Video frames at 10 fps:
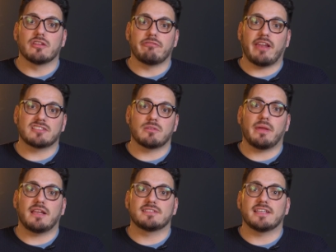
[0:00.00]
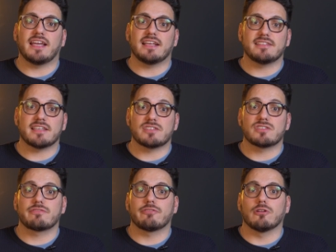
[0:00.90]
the flexibility
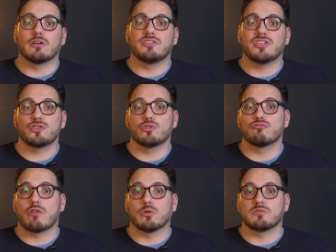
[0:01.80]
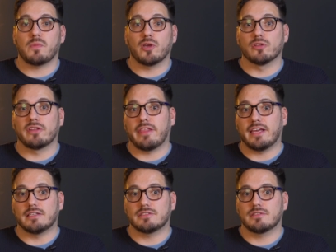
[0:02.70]
exists for additional roles beyond
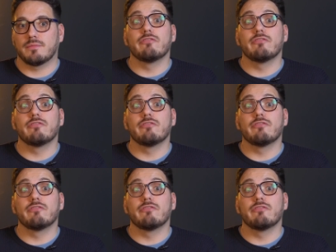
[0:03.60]
these.